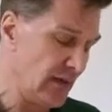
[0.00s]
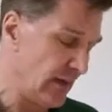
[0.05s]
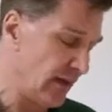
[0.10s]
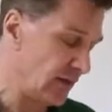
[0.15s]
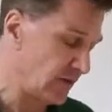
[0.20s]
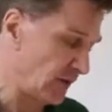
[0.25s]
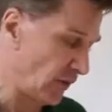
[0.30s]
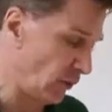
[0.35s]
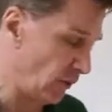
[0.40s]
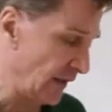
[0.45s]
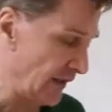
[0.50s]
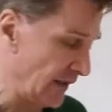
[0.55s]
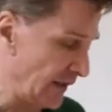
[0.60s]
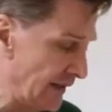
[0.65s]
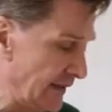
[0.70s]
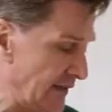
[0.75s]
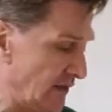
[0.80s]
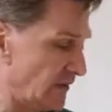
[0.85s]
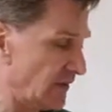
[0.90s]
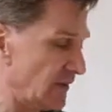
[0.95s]
That's all it
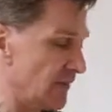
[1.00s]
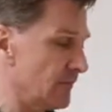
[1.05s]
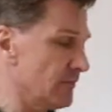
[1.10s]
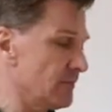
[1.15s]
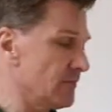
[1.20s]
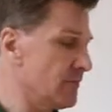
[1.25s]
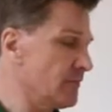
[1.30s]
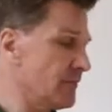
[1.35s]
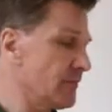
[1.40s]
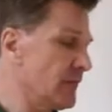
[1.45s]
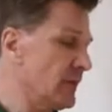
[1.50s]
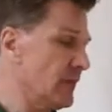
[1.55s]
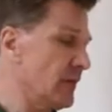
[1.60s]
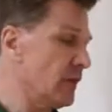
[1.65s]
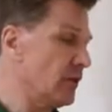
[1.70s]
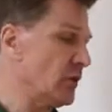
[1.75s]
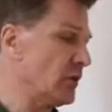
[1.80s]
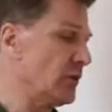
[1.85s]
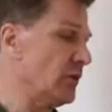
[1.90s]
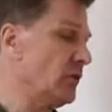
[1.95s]
needs.
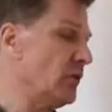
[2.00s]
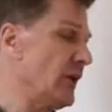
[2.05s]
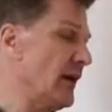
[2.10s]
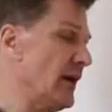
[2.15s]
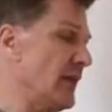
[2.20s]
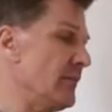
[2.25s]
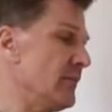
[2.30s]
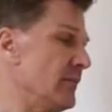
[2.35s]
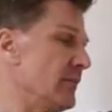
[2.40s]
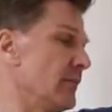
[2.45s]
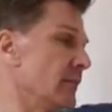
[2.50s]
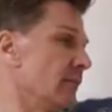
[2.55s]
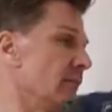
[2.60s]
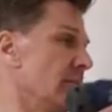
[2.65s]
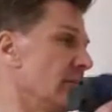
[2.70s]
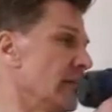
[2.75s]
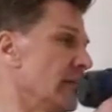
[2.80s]
We'll do that.